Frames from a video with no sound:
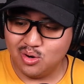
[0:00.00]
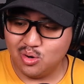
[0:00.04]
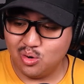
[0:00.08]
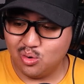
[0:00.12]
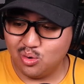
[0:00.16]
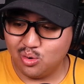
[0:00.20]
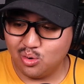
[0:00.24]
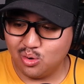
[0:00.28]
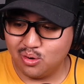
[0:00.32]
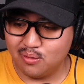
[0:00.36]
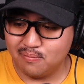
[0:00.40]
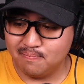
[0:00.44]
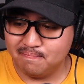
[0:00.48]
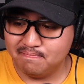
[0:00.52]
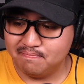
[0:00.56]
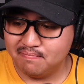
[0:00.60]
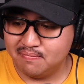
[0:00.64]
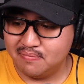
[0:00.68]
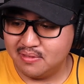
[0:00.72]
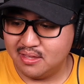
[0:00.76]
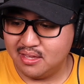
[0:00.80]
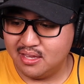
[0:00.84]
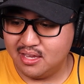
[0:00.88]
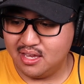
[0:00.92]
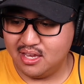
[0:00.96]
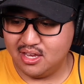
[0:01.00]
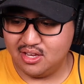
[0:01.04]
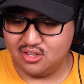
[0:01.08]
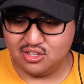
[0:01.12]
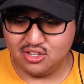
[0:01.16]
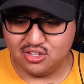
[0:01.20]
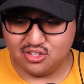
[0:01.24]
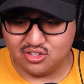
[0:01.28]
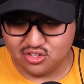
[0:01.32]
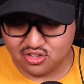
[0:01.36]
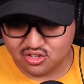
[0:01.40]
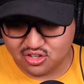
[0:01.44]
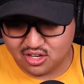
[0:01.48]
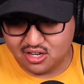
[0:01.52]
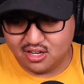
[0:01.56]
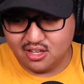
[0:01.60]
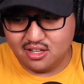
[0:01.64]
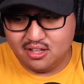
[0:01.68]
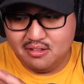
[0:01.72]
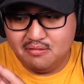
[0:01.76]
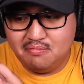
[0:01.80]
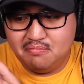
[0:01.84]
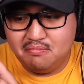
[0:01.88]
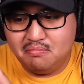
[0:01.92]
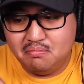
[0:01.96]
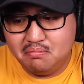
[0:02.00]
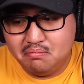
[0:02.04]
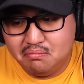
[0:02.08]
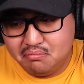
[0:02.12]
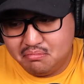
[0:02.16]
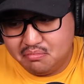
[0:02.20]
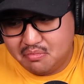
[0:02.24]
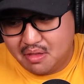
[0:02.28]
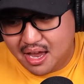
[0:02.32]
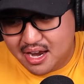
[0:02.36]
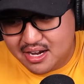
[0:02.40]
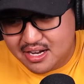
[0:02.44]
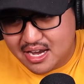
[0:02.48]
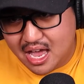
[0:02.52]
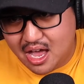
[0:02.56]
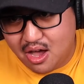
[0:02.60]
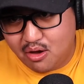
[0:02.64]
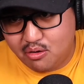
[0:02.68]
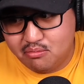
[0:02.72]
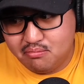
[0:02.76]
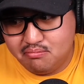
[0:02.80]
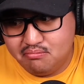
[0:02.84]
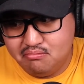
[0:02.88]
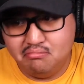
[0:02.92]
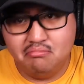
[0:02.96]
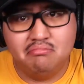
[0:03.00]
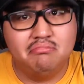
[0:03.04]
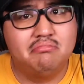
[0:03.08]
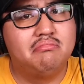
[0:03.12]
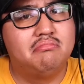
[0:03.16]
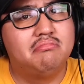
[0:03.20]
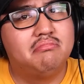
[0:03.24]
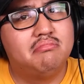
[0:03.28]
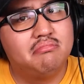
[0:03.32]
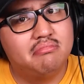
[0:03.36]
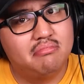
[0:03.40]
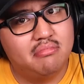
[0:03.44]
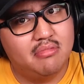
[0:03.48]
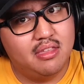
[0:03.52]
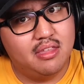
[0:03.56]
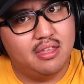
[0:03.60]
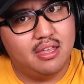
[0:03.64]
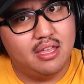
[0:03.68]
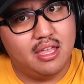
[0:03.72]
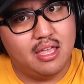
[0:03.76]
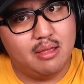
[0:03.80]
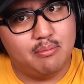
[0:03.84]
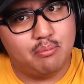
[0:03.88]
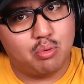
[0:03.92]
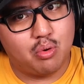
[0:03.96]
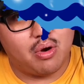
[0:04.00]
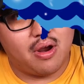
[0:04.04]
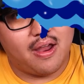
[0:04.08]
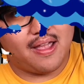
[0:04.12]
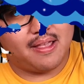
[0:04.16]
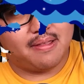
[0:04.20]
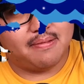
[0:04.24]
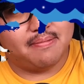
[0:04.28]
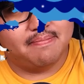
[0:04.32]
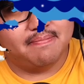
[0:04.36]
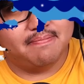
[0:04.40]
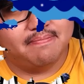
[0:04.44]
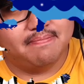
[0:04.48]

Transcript: Or is he just going to lie down and pray?